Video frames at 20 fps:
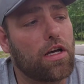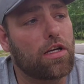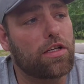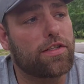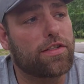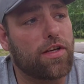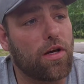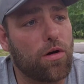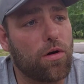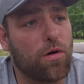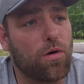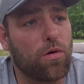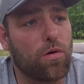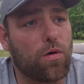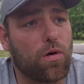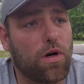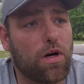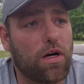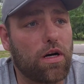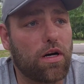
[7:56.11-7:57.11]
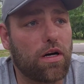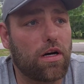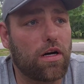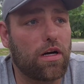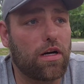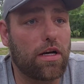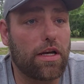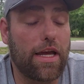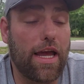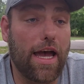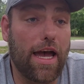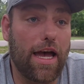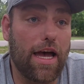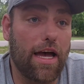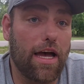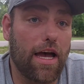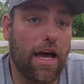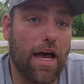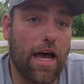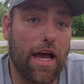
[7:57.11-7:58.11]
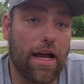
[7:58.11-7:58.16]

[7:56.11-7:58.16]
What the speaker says: So, yeah,